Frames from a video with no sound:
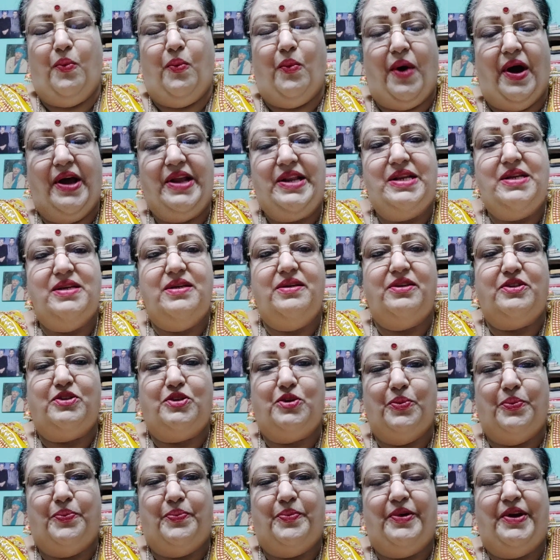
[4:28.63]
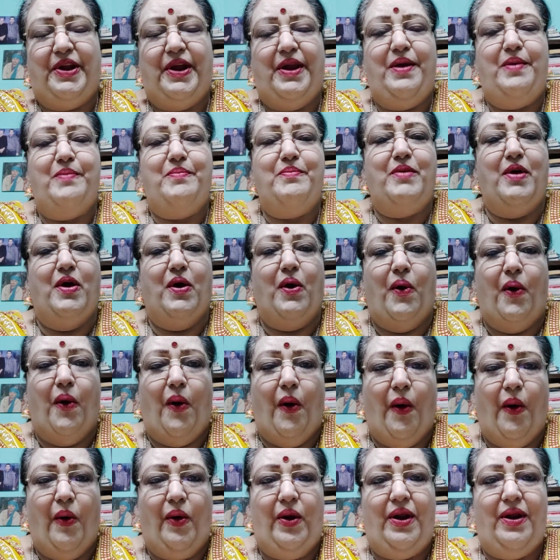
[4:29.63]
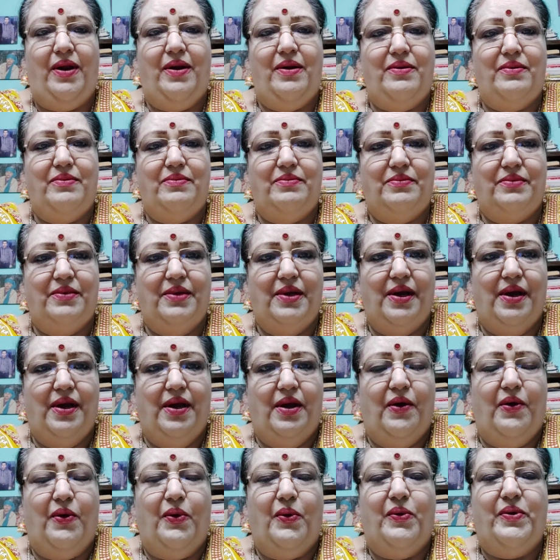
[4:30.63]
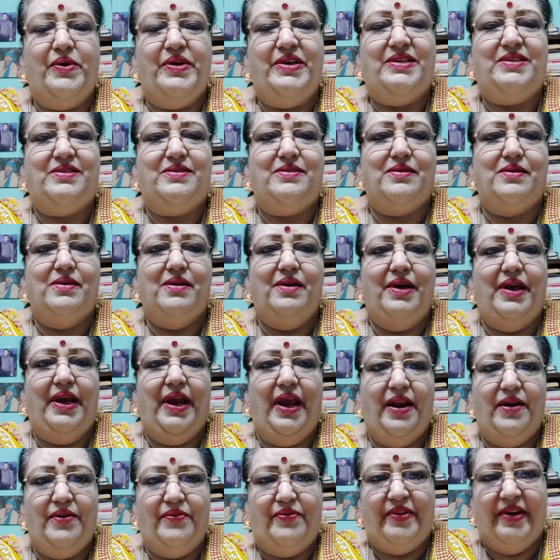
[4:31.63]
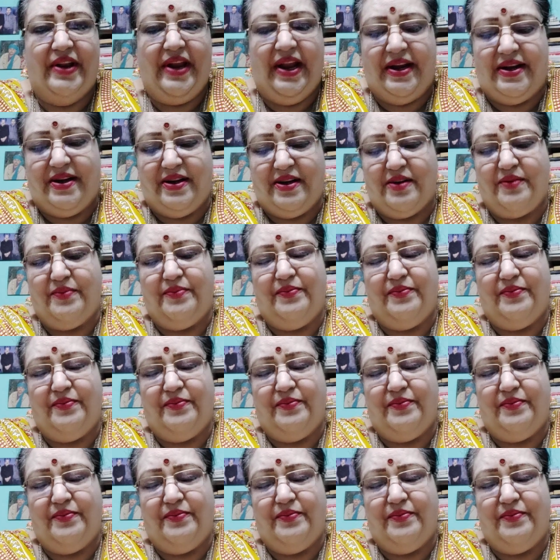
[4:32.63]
one supreme whole, who is infinite